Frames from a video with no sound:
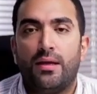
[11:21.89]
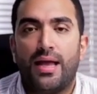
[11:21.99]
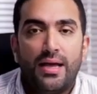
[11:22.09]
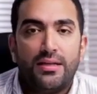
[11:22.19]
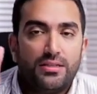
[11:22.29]

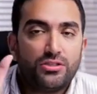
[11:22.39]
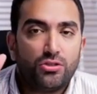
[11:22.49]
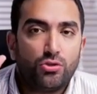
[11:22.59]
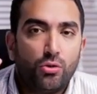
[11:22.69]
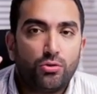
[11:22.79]
Guys, this is
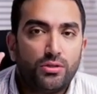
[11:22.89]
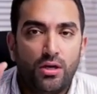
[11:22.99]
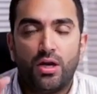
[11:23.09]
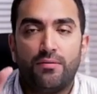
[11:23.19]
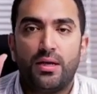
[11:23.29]
the truth.
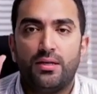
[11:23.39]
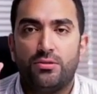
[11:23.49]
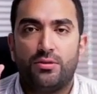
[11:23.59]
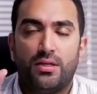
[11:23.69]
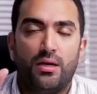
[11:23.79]
There are
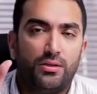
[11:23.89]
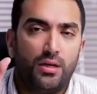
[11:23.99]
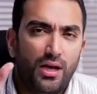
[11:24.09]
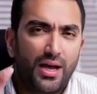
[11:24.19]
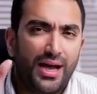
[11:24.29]
various results.
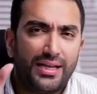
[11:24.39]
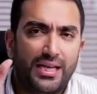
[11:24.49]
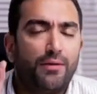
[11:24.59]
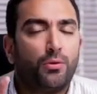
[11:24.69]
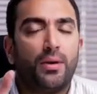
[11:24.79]
I
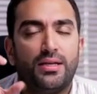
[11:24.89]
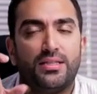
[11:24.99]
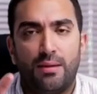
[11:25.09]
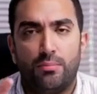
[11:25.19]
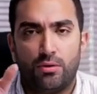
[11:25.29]
gave you an
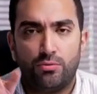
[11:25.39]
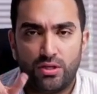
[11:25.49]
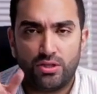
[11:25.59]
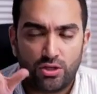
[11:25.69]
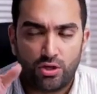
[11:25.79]
example of
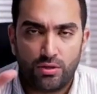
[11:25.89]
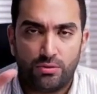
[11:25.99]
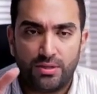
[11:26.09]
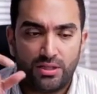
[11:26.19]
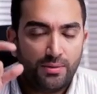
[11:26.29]
where to go
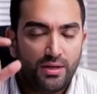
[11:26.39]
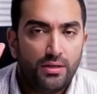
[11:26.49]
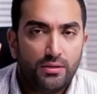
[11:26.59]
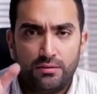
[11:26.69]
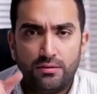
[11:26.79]
and read about it.